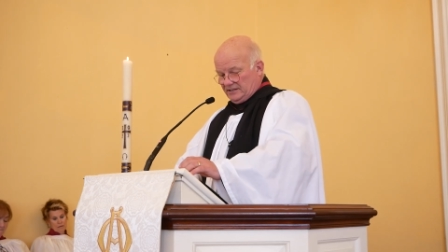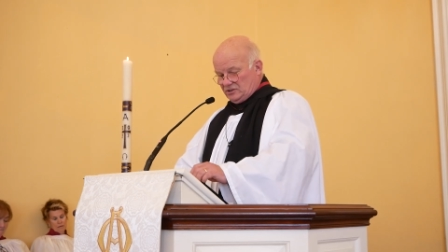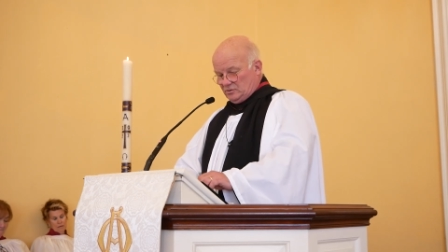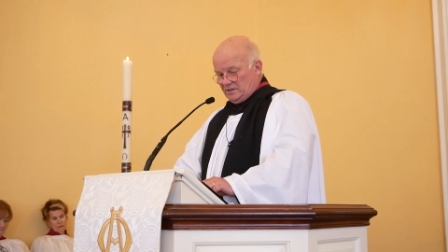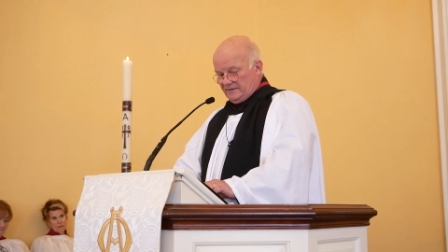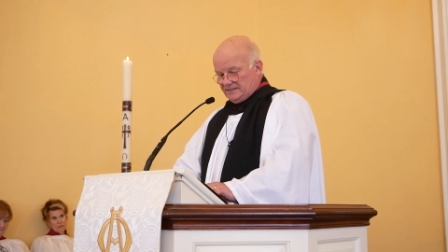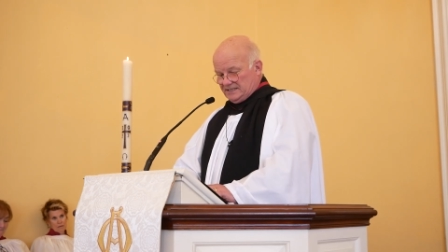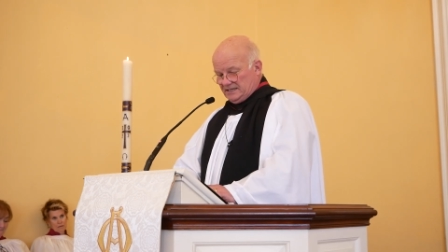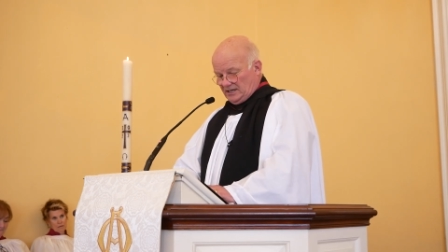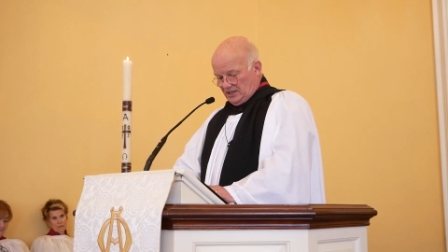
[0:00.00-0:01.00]
that you never
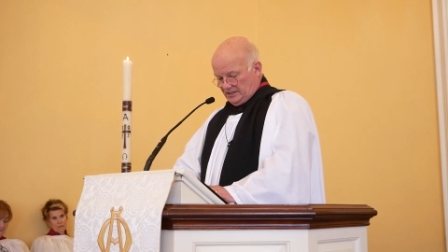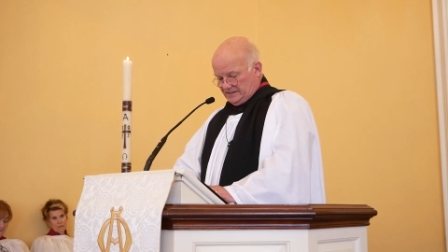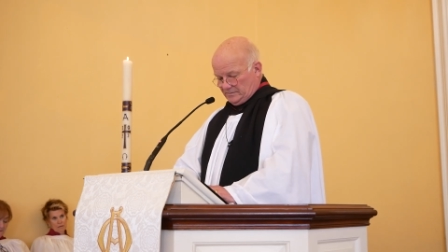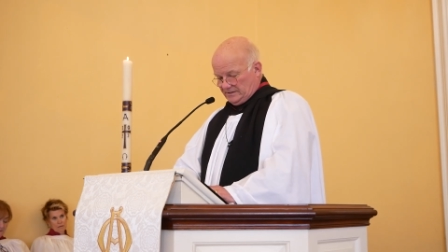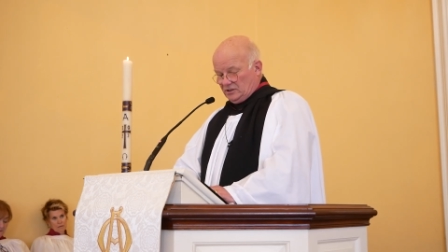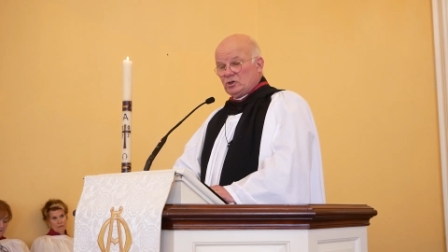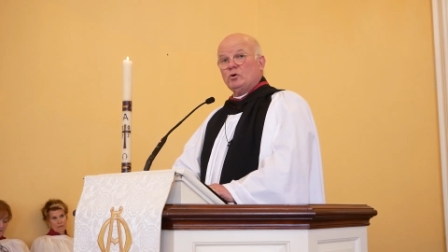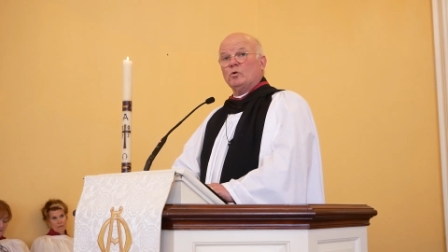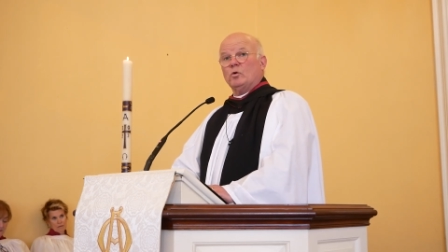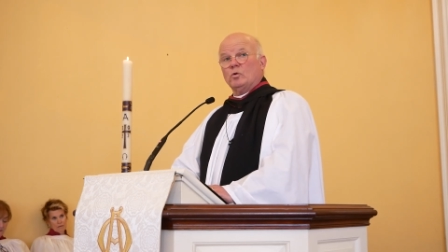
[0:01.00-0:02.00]
see a hearse with a U
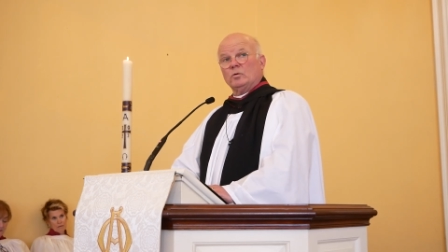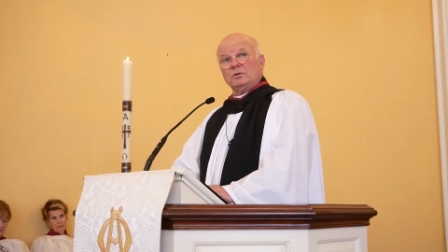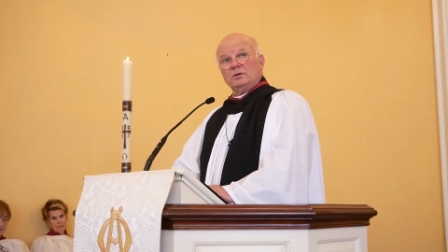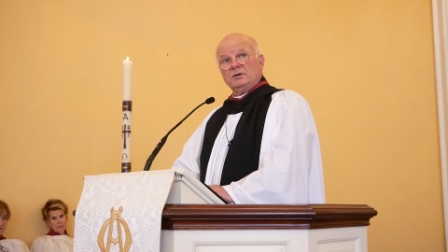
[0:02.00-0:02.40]
haul